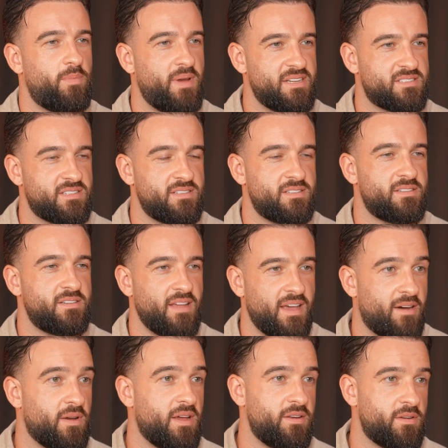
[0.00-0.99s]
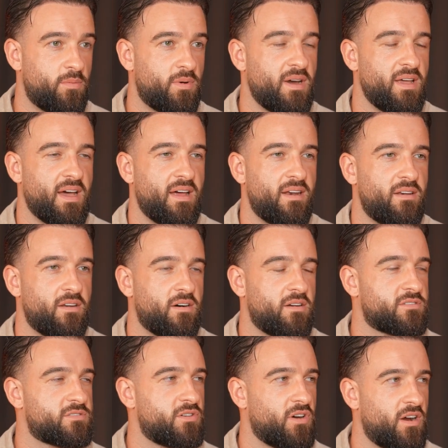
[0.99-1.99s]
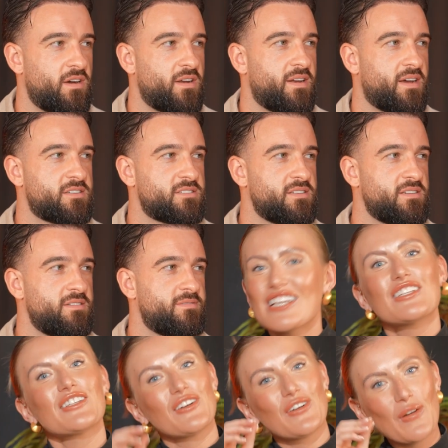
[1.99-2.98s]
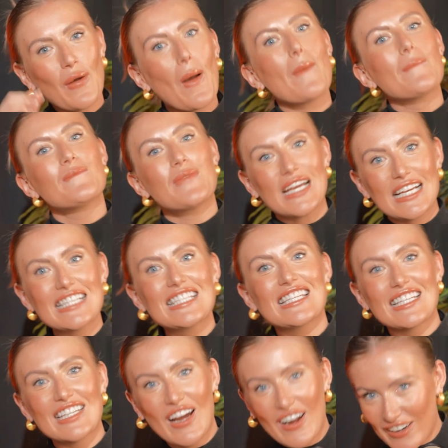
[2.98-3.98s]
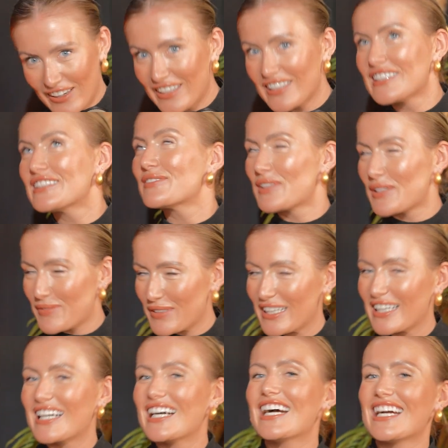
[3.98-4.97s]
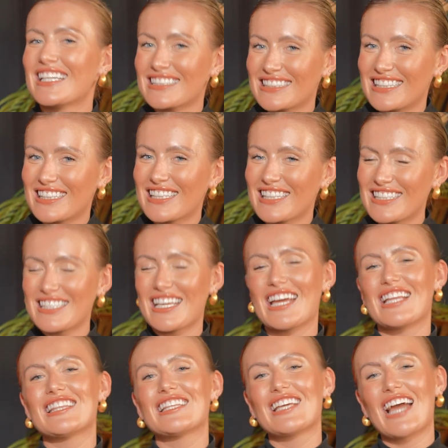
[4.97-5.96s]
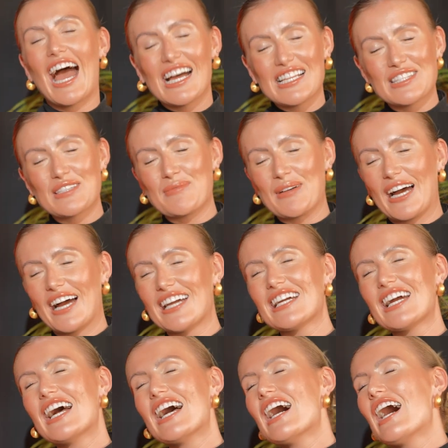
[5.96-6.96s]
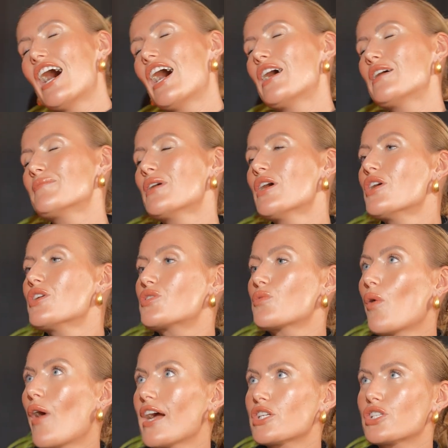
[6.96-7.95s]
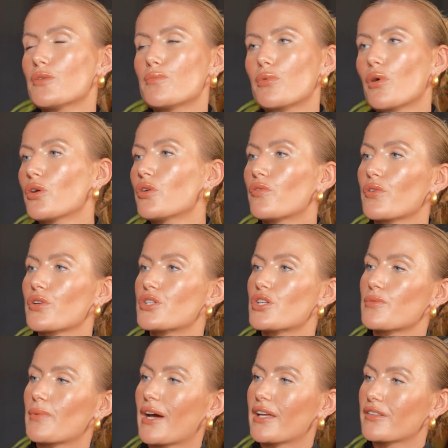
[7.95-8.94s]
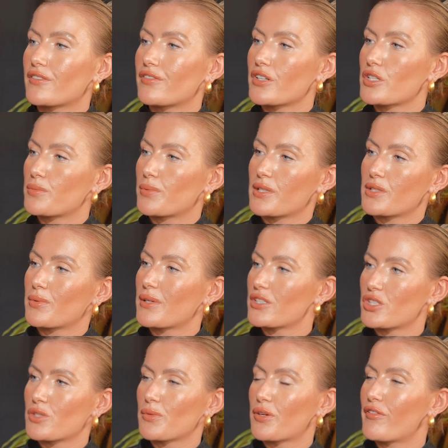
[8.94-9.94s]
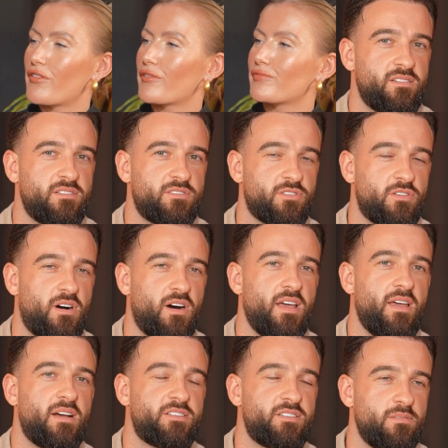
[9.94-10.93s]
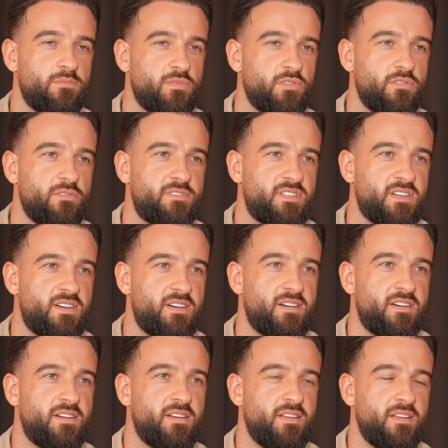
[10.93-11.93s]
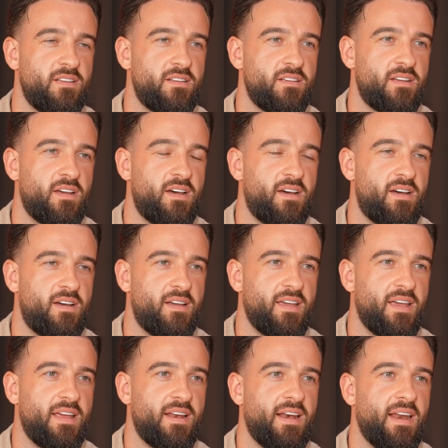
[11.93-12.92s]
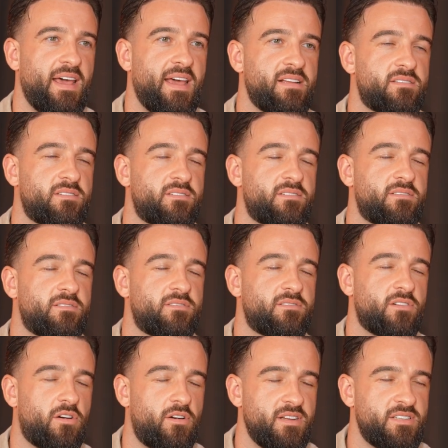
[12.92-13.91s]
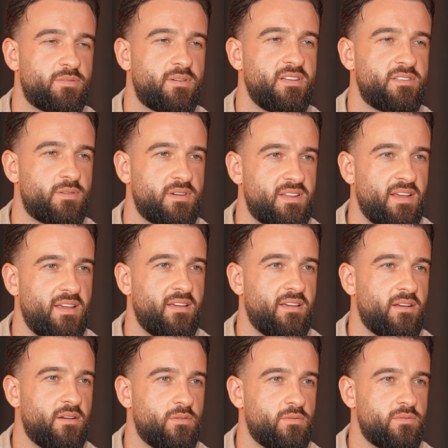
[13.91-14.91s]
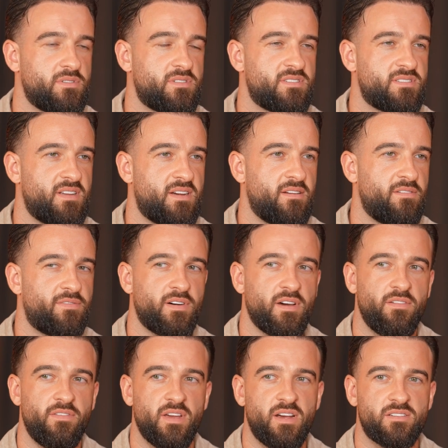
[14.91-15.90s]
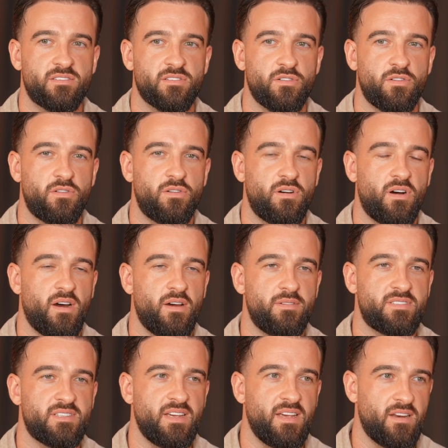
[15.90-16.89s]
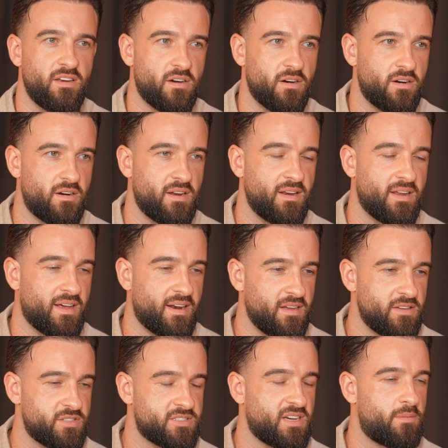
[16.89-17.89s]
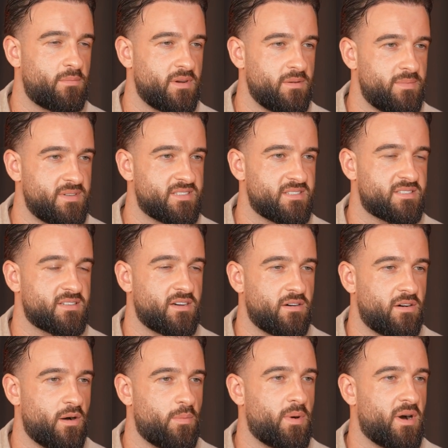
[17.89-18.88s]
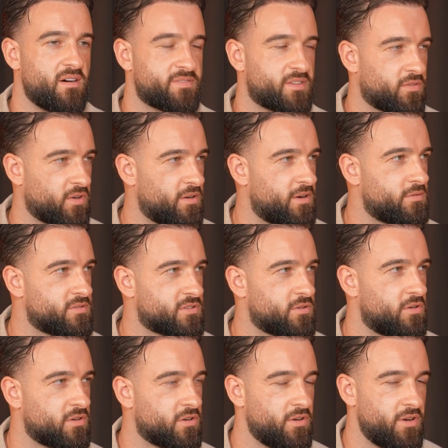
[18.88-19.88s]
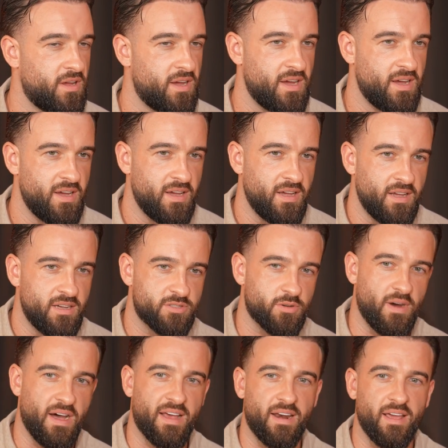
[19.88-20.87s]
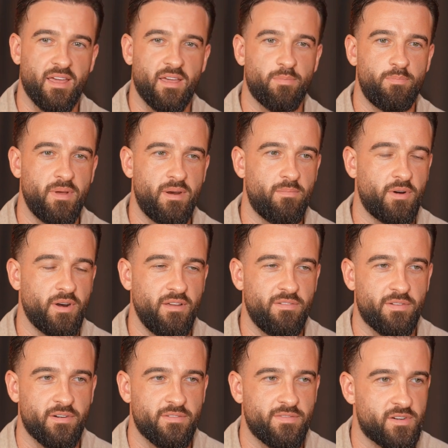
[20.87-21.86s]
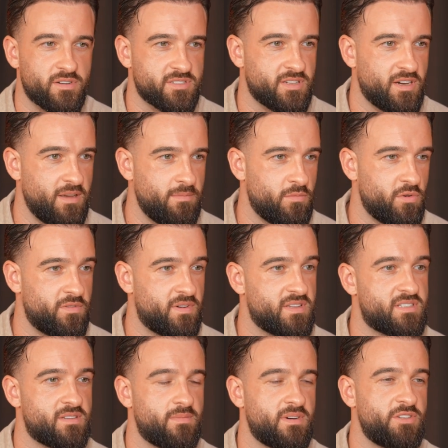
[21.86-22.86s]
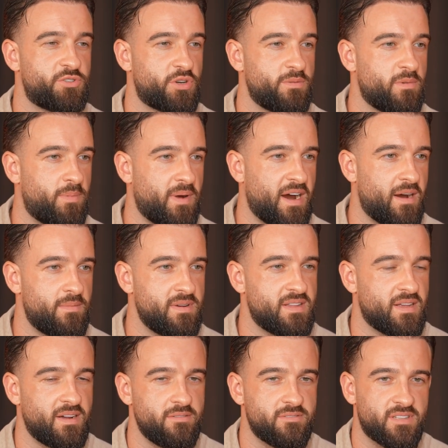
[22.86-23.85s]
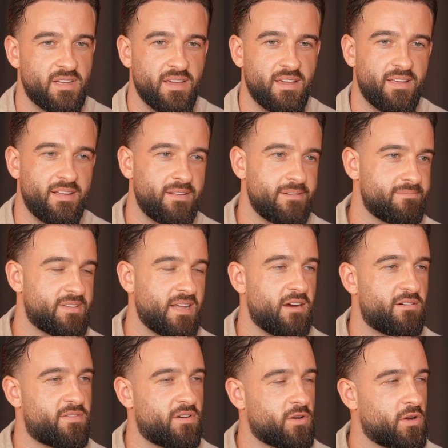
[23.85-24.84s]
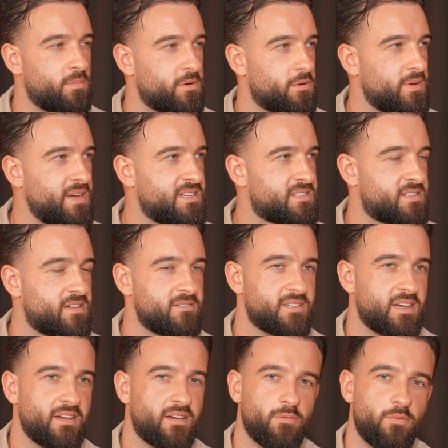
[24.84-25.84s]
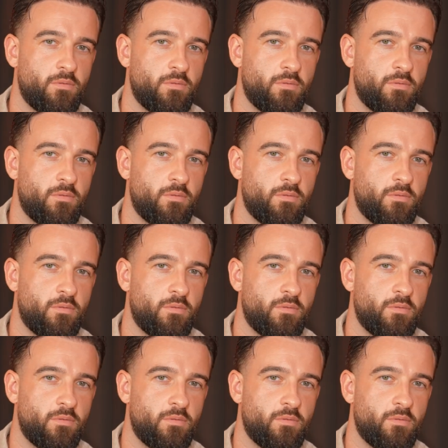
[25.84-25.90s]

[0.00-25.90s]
Based in Dubai and also Ireland, actually. So based in Ireland, Marbella, and Dubai. So what actually brought you over to Dubai in the first place? When did you move? So I actually moved to early 2020, which is nearly 5 years ago. I was in Ireland and I just had my business up off the ground. It was going good. So I had like a bit of money for the first time, moved into my dream apartment, and I was like there for a couple of weeks, and I was like,